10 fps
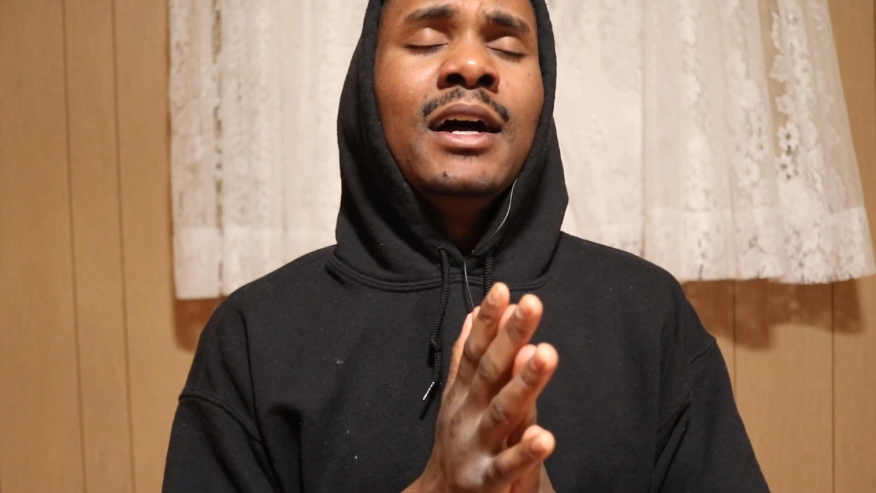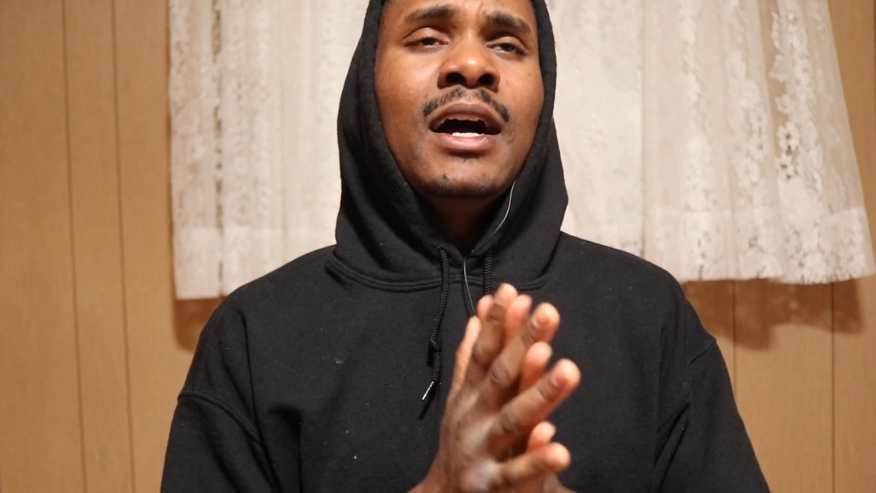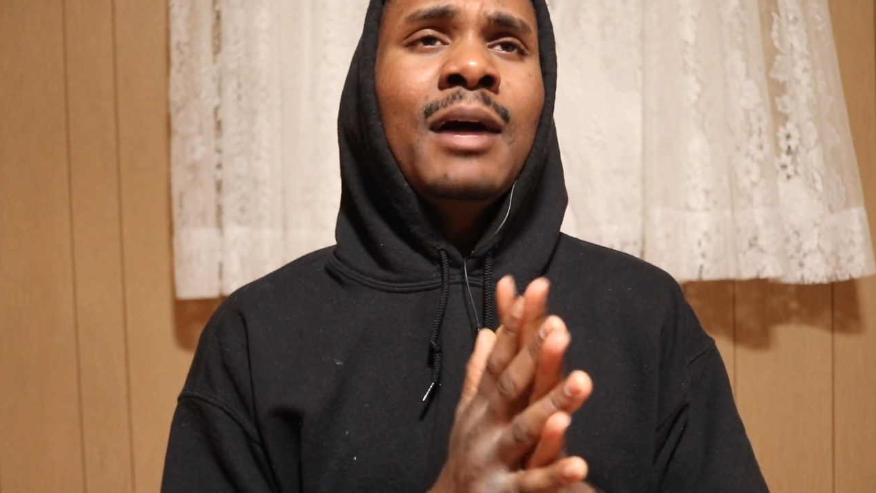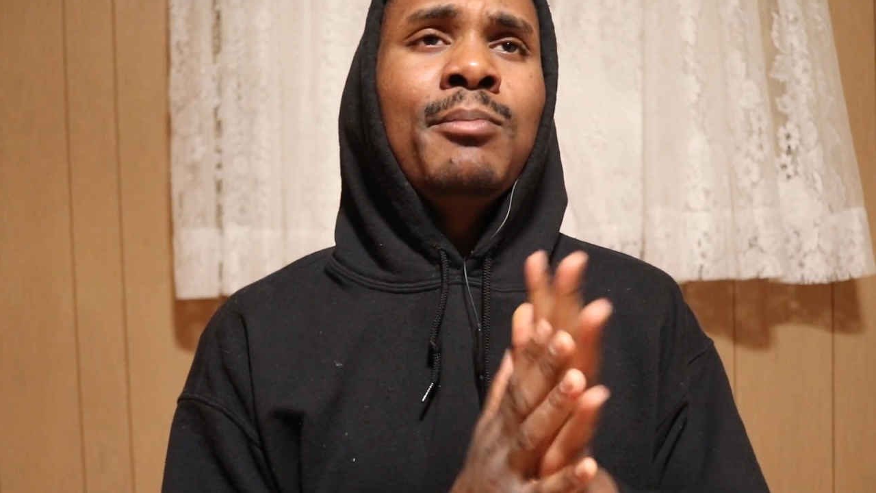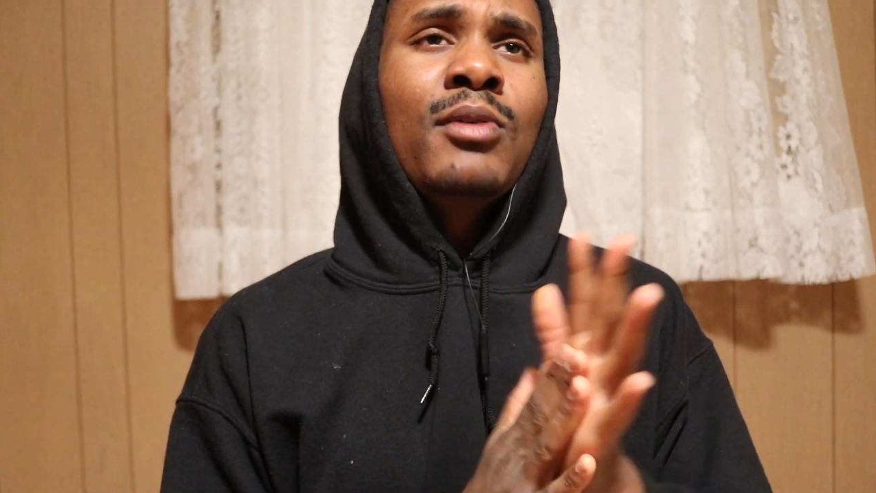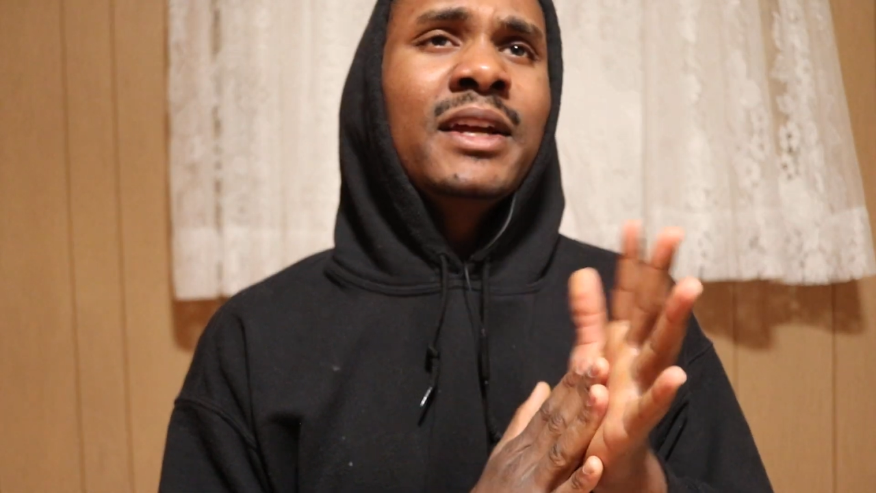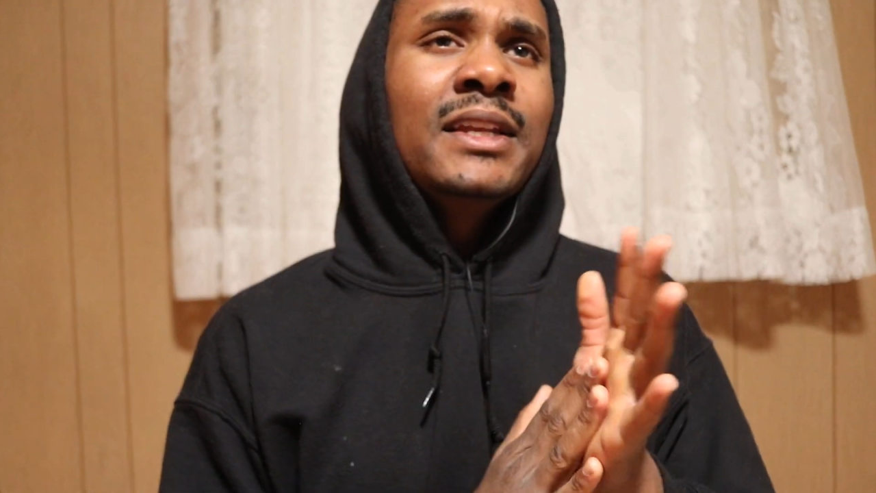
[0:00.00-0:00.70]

I pray